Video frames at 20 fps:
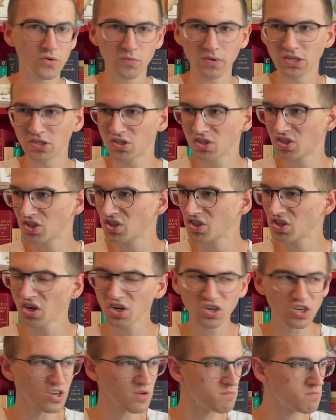
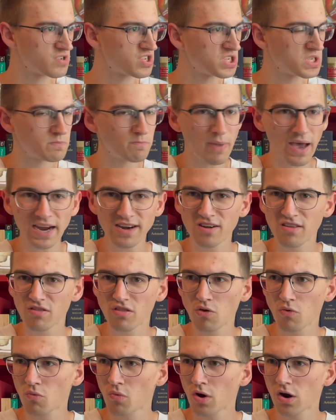circumspect
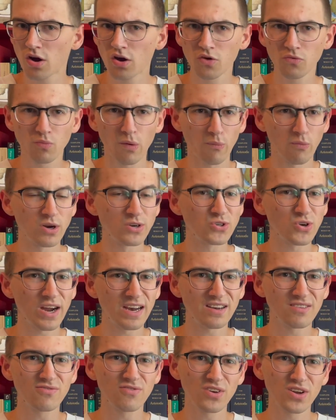the world when we're
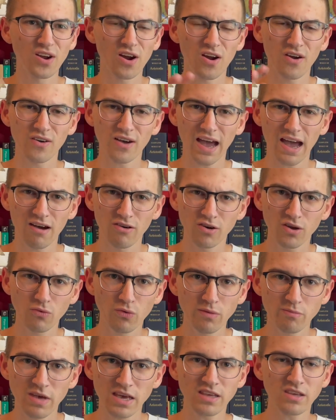trying to figure out how can we
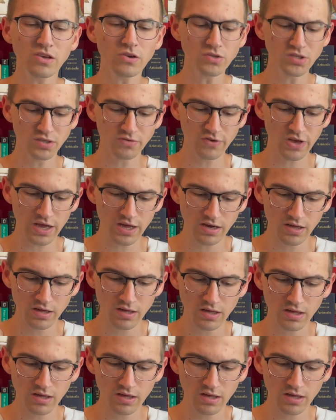make use of it,